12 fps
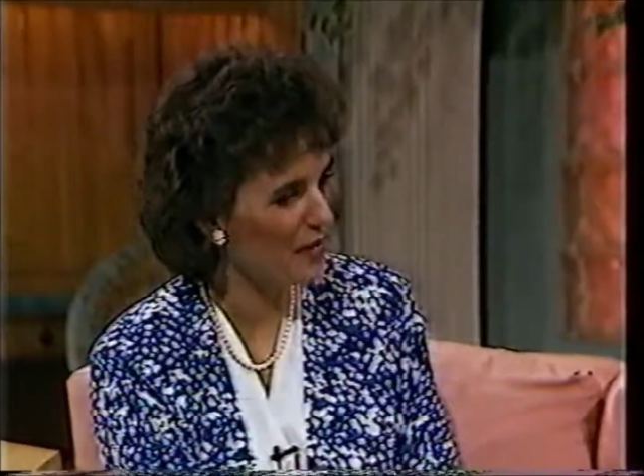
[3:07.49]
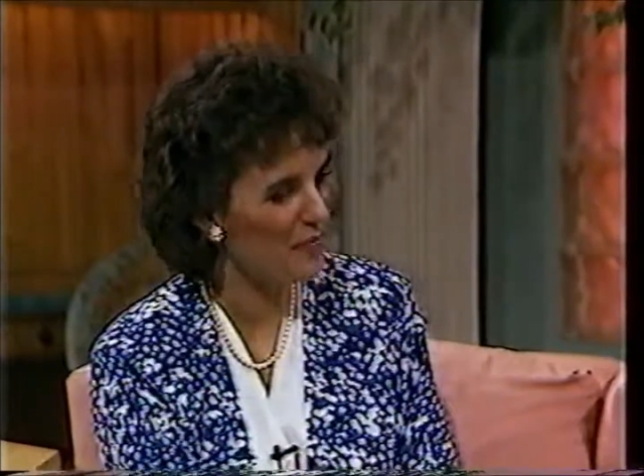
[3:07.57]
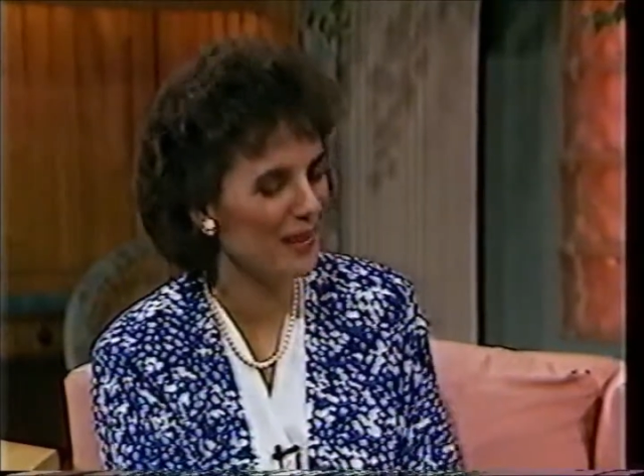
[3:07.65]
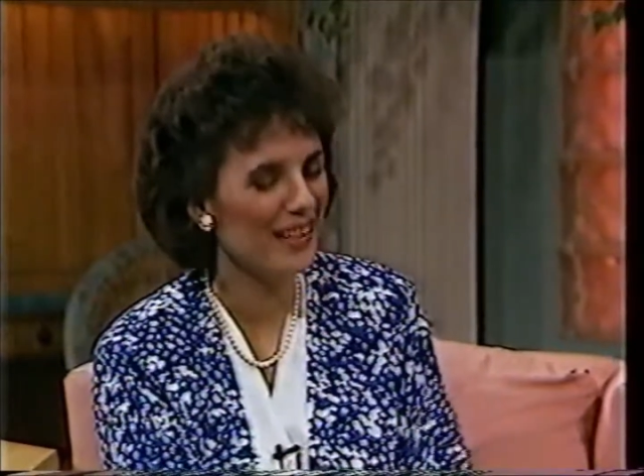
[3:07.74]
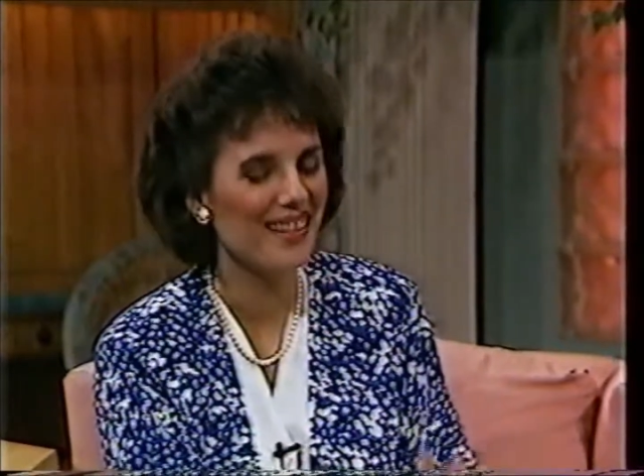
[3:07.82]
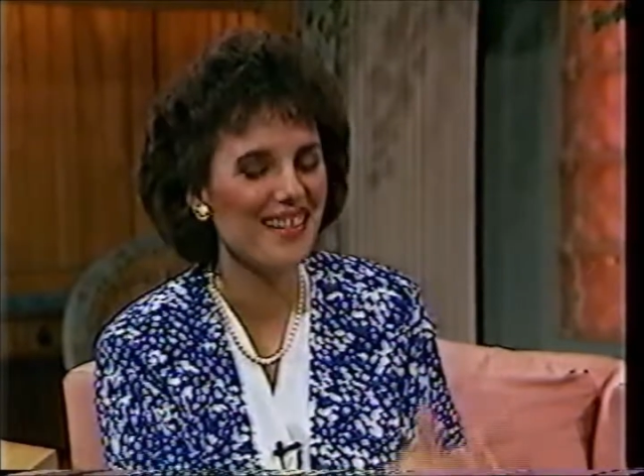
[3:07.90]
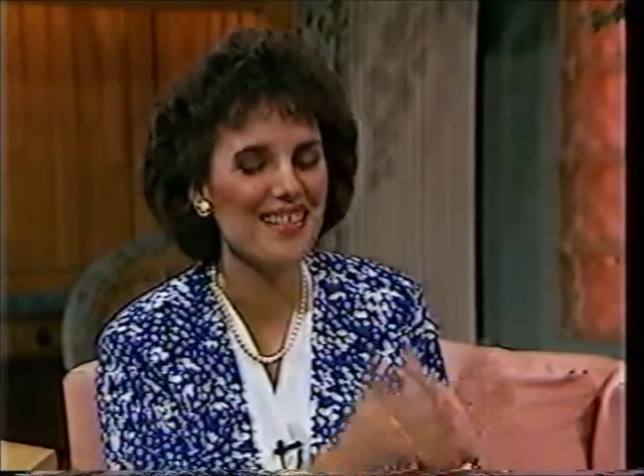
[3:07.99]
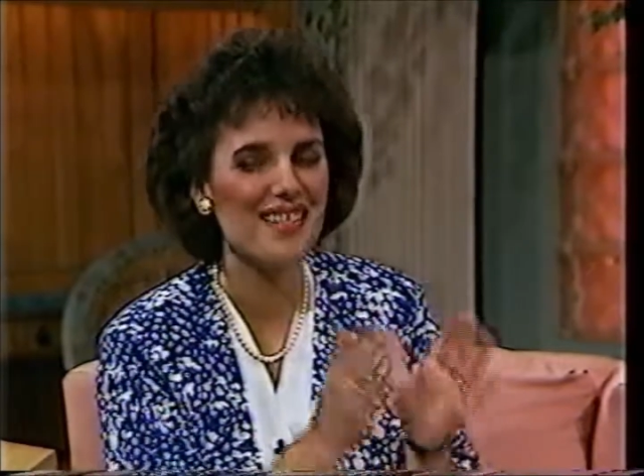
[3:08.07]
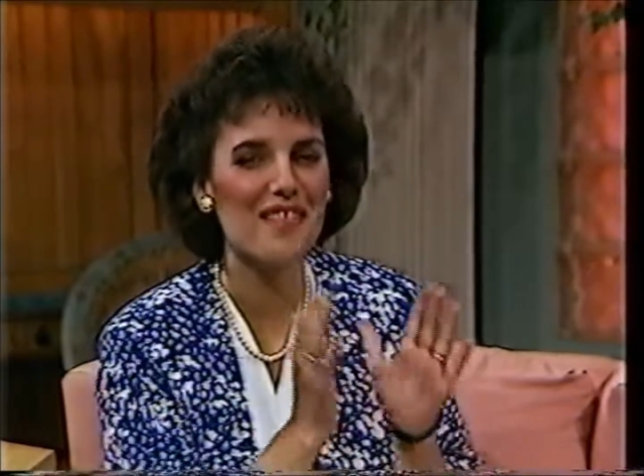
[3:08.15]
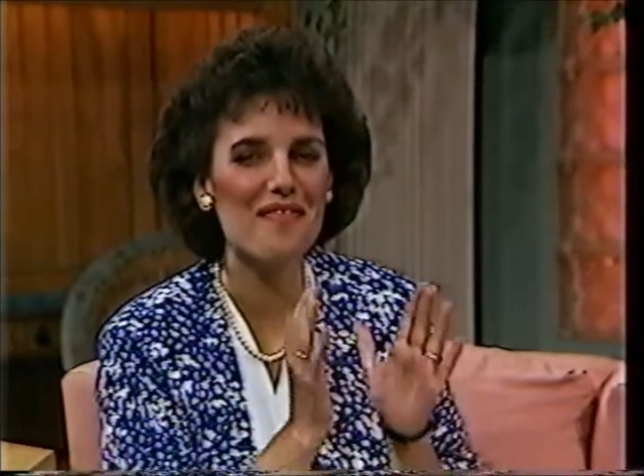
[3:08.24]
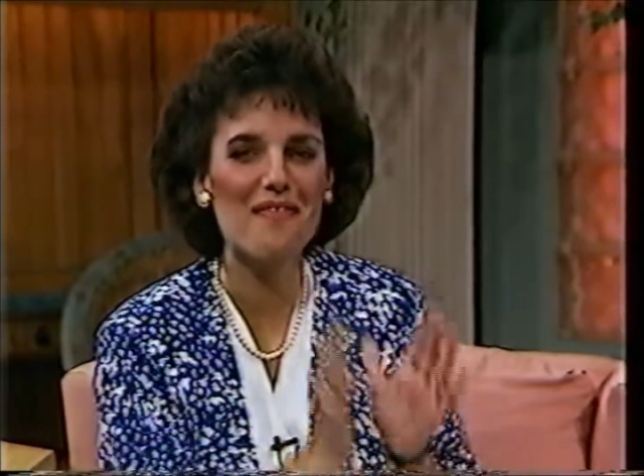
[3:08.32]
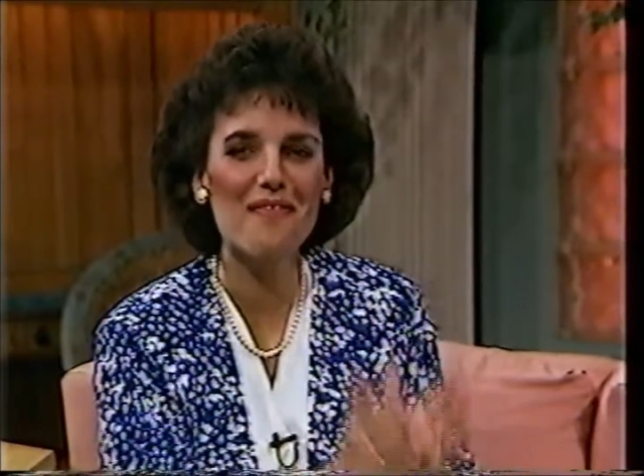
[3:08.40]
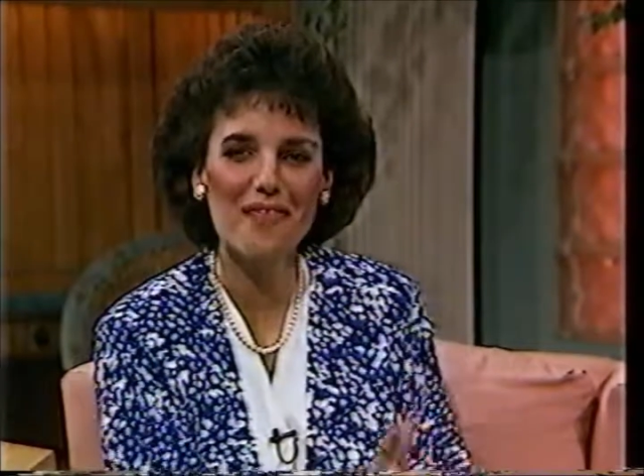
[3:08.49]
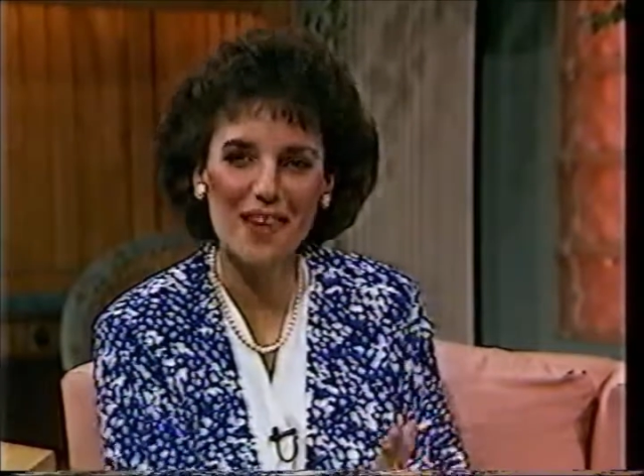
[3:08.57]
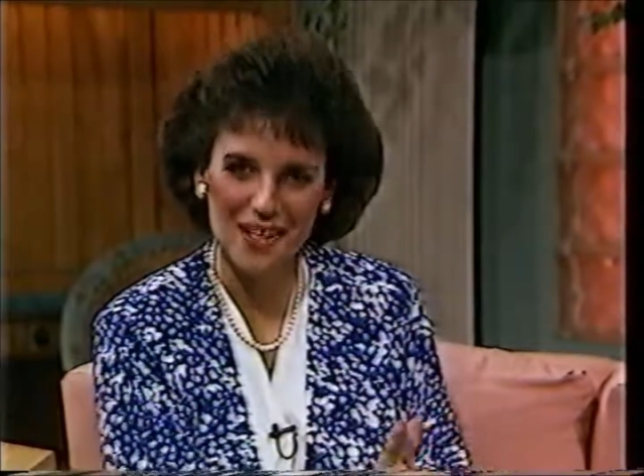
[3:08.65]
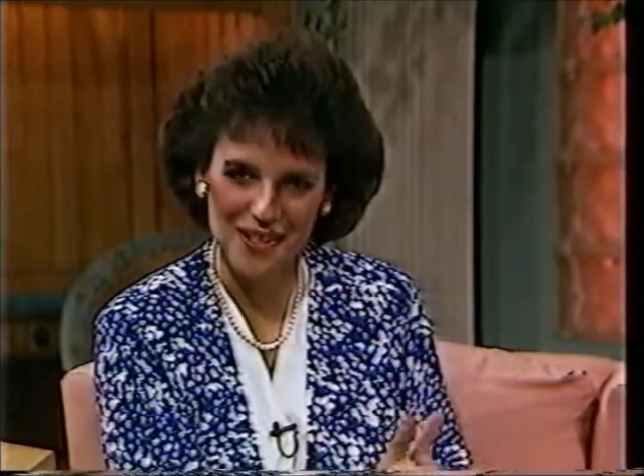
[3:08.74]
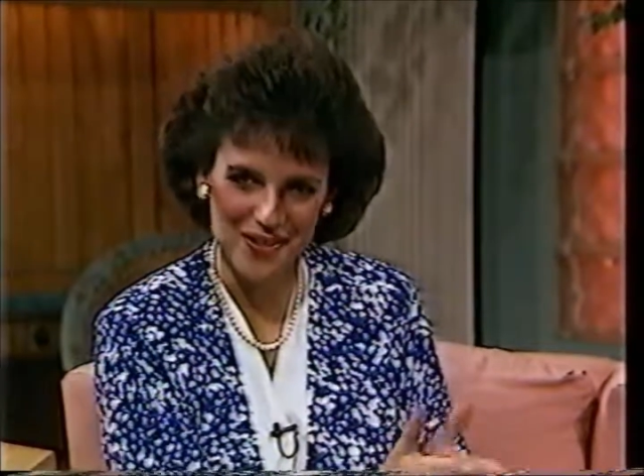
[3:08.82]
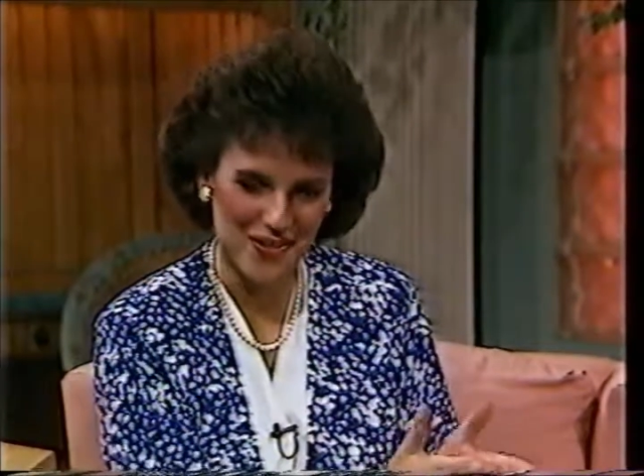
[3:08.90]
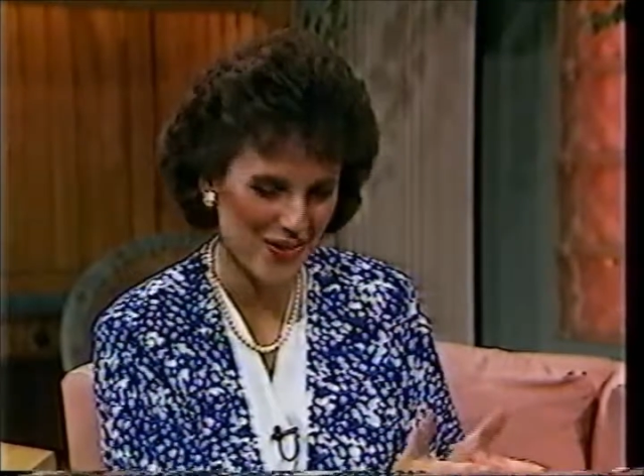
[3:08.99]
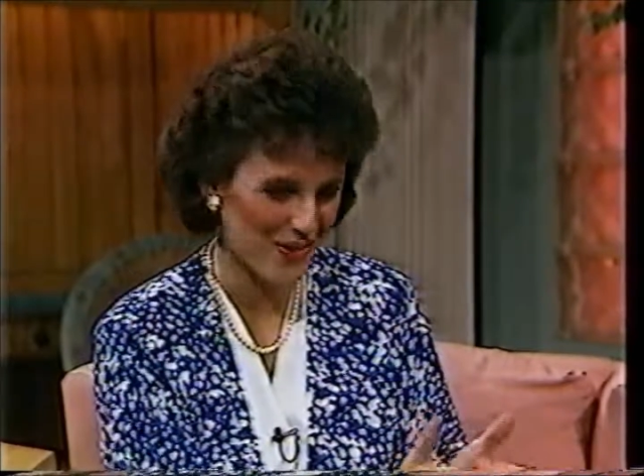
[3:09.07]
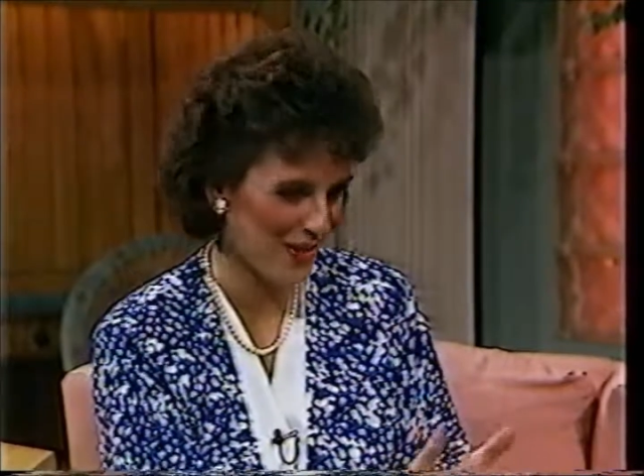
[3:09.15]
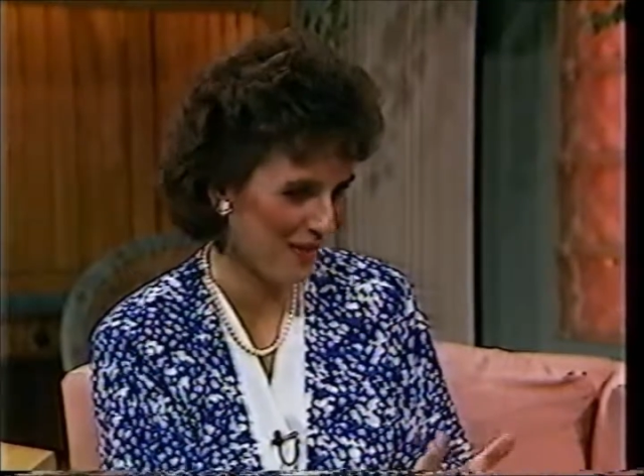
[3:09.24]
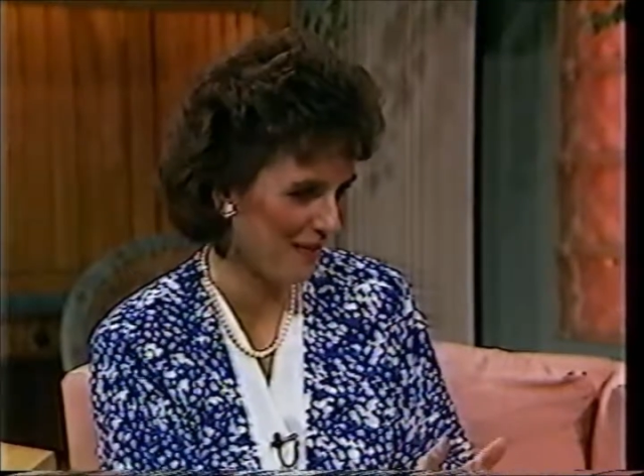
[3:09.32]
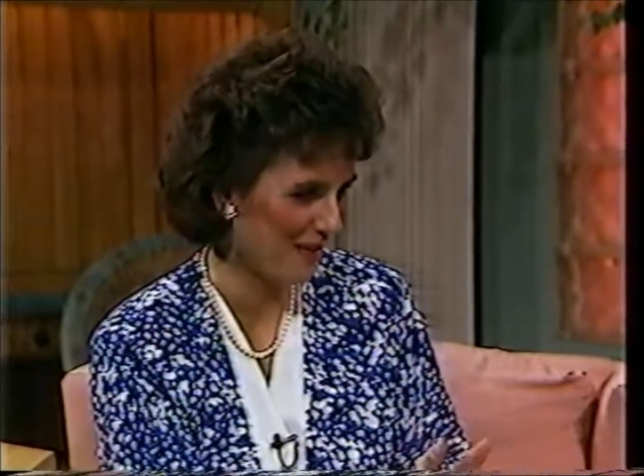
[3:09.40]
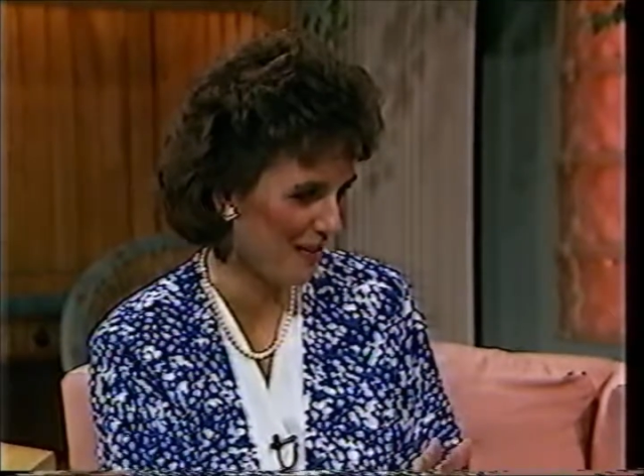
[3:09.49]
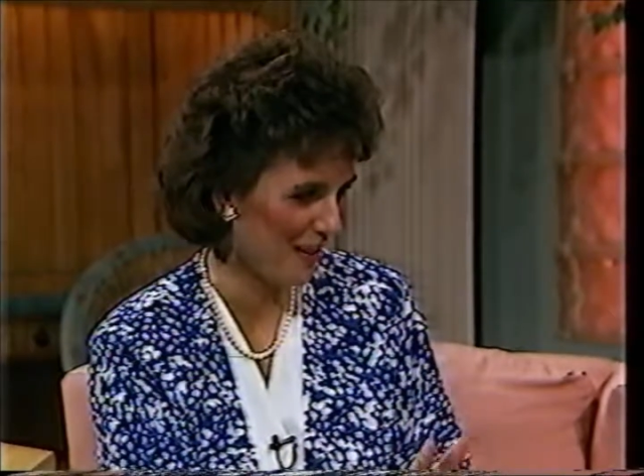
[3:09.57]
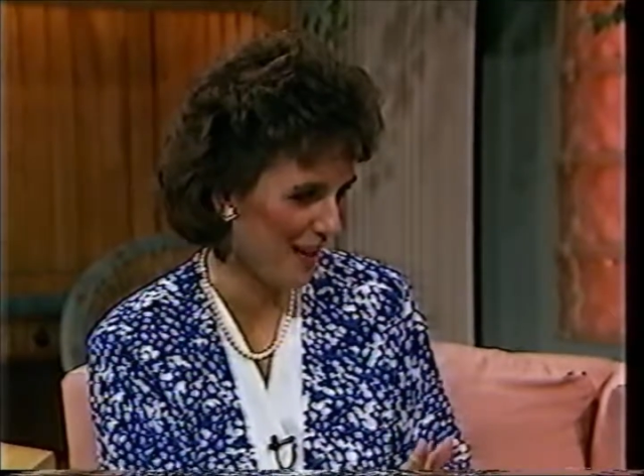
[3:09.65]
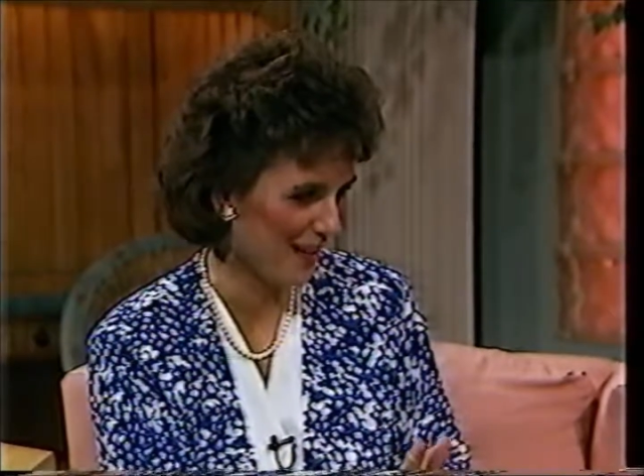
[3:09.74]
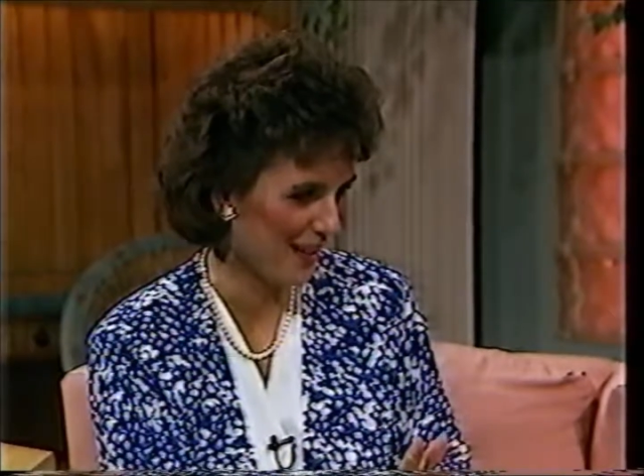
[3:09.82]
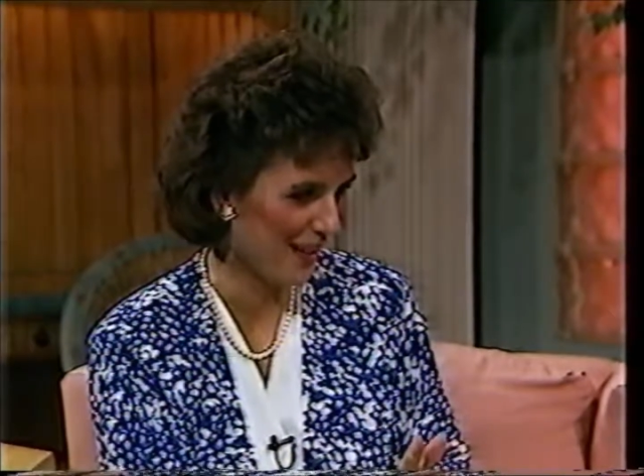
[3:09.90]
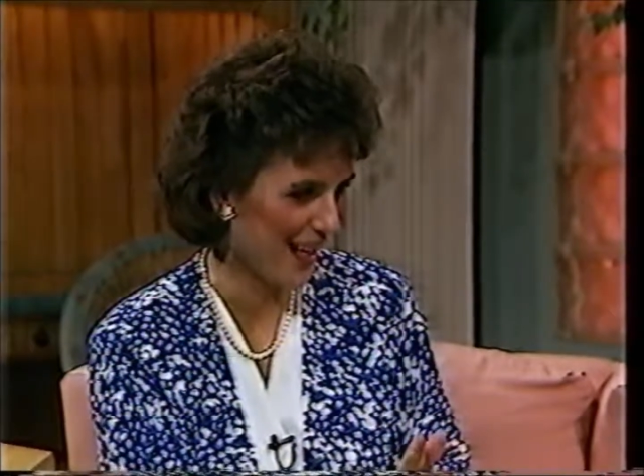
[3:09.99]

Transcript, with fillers: but it is a fun sort of crowded.